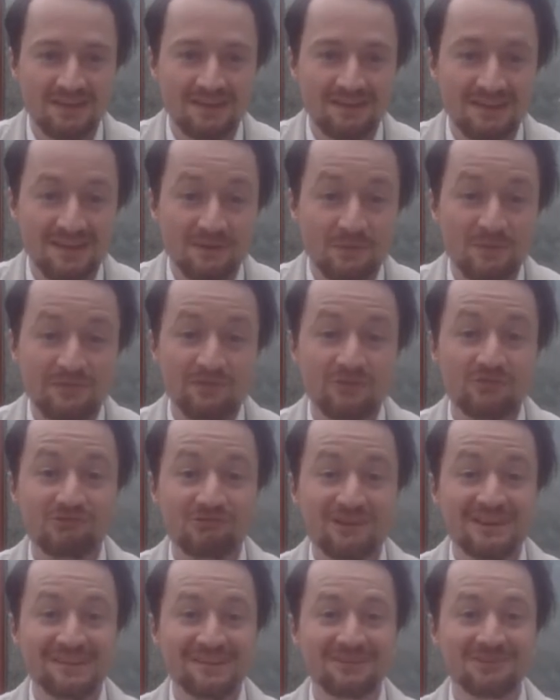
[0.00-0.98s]
Now, we've
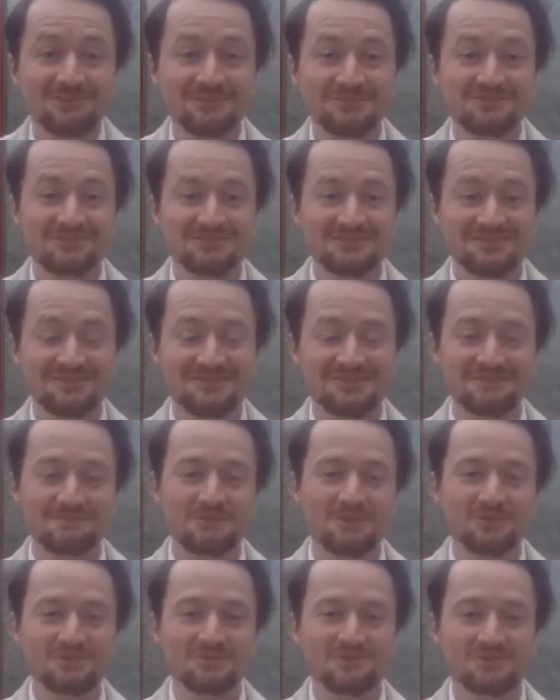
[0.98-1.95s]
already launched the
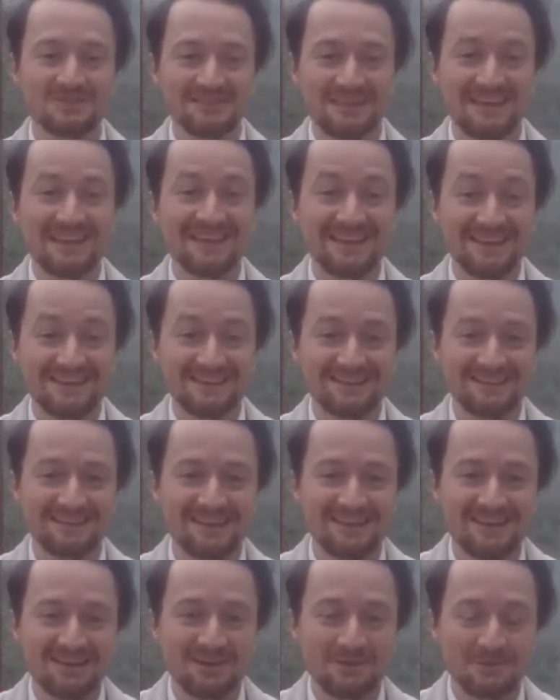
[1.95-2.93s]
Model T.
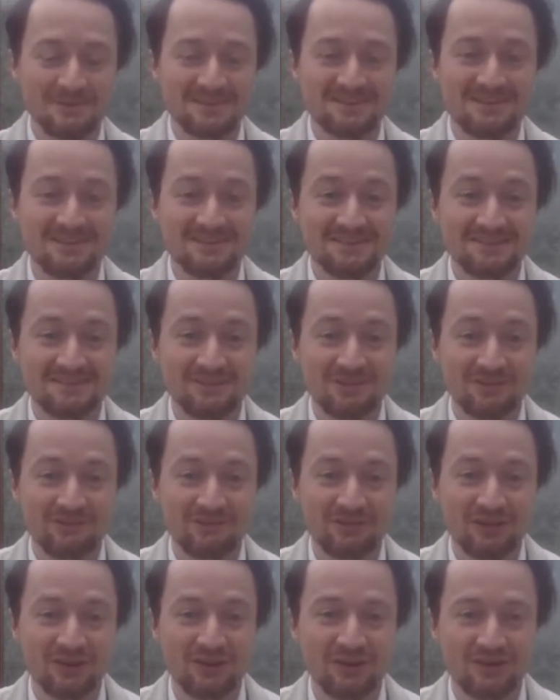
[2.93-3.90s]
We started
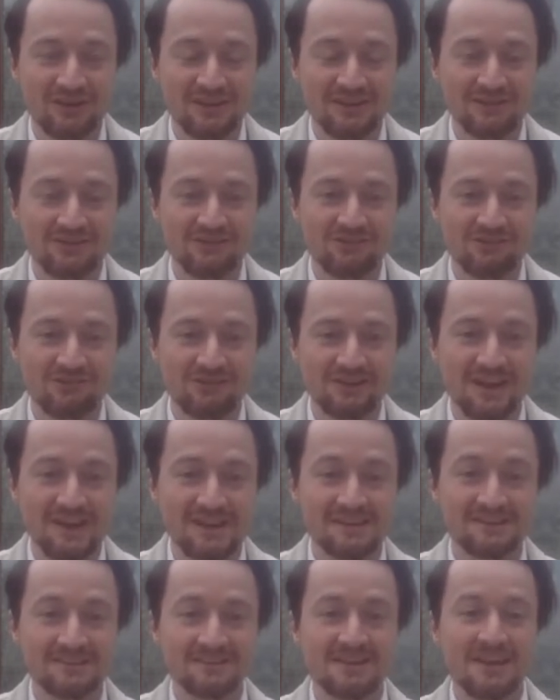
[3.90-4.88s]
off looking to
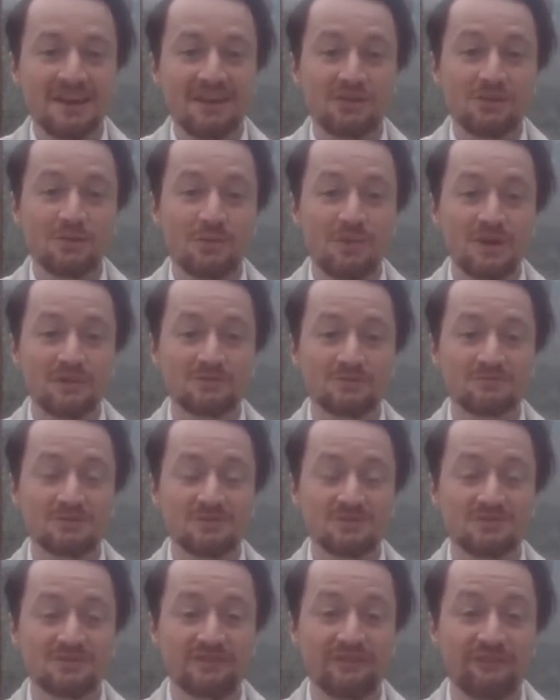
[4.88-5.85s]
create the world's
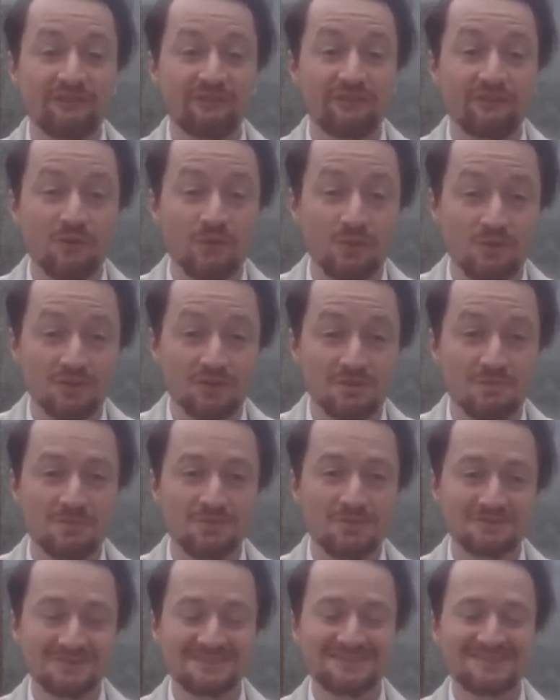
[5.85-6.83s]
most
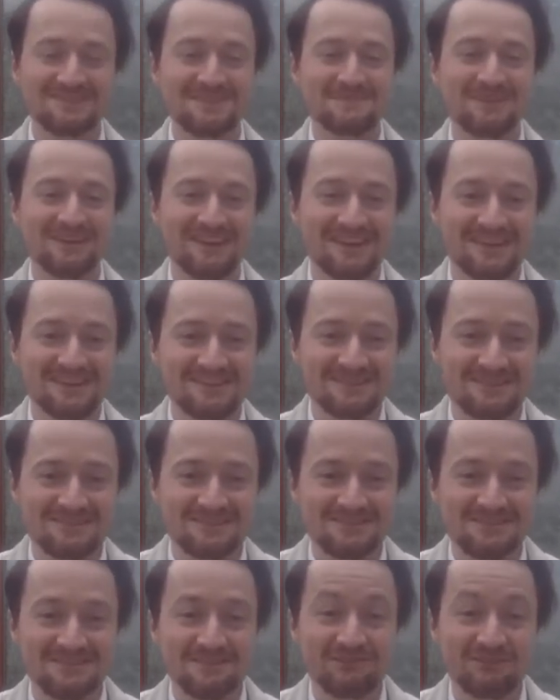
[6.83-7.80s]
affordable
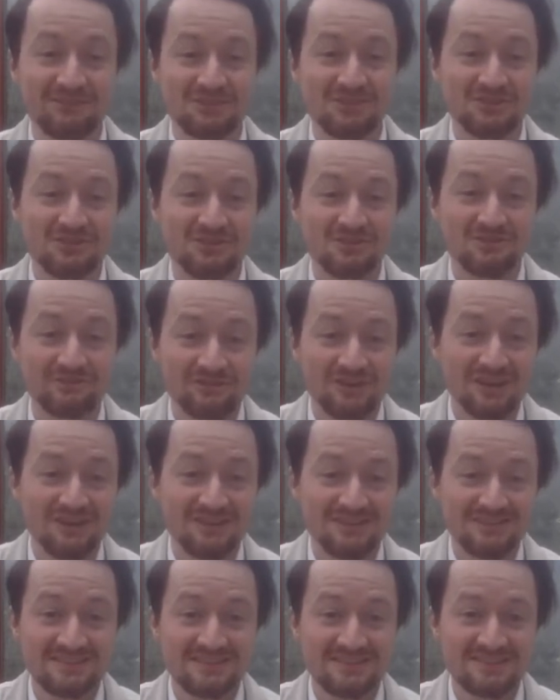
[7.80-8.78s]
simulators for the
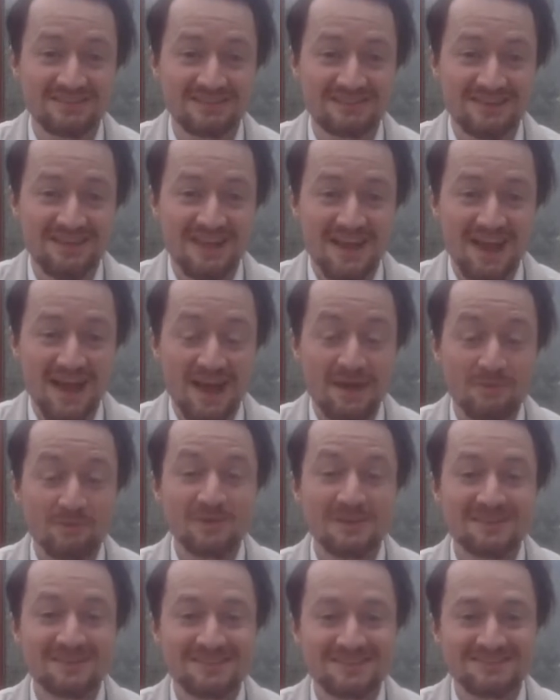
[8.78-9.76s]
universities, and
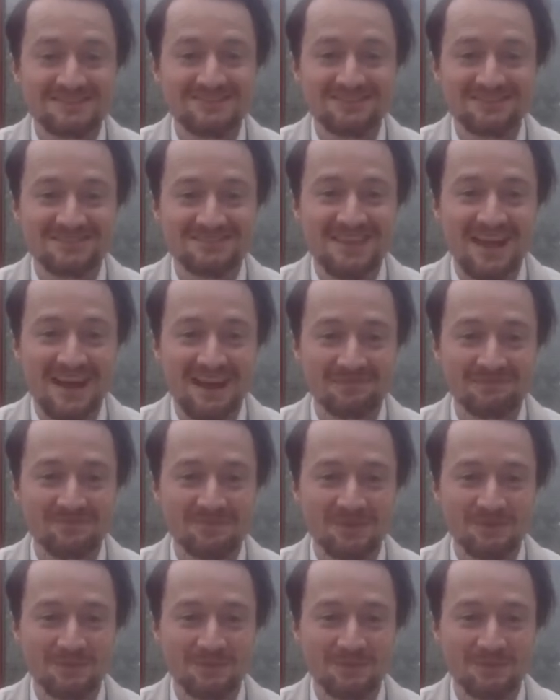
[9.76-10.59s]
we did just that.